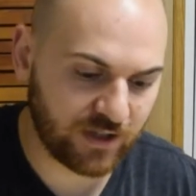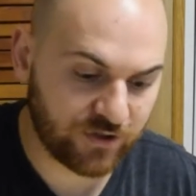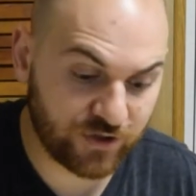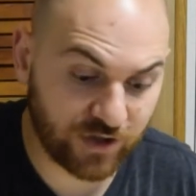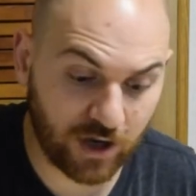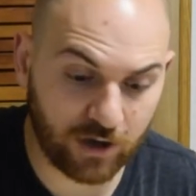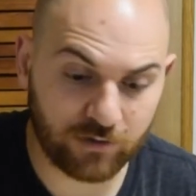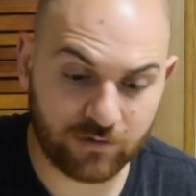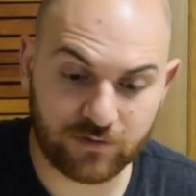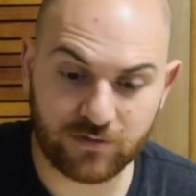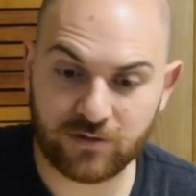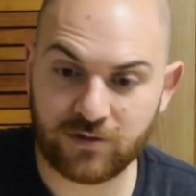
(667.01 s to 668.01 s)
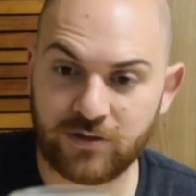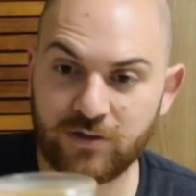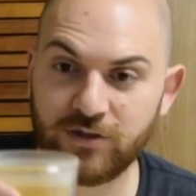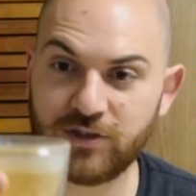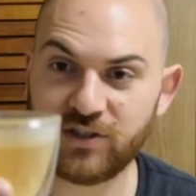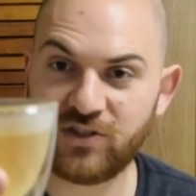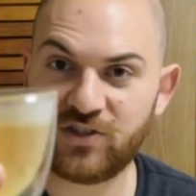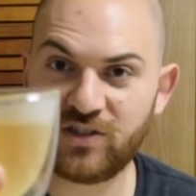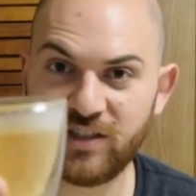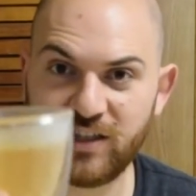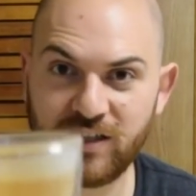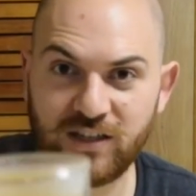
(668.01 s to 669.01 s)
So, you can
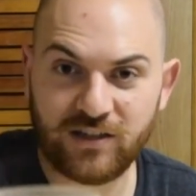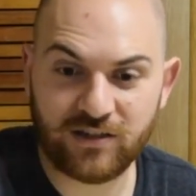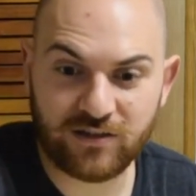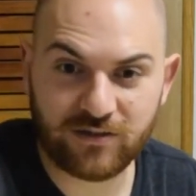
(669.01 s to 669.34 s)
see...